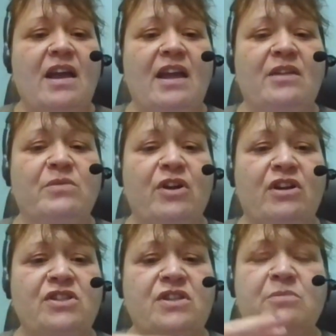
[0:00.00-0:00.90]
in
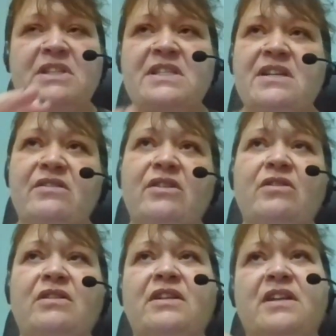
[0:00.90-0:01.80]
regards to the
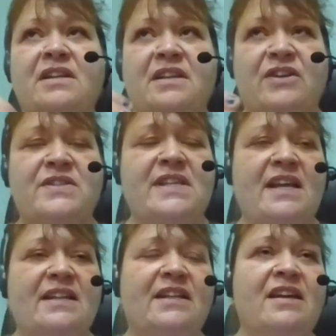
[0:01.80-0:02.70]
material, and like you
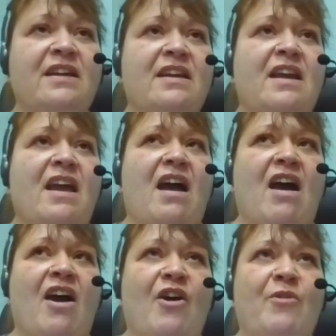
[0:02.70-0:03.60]
say, like
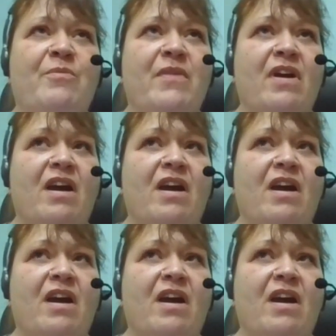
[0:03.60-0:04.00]
I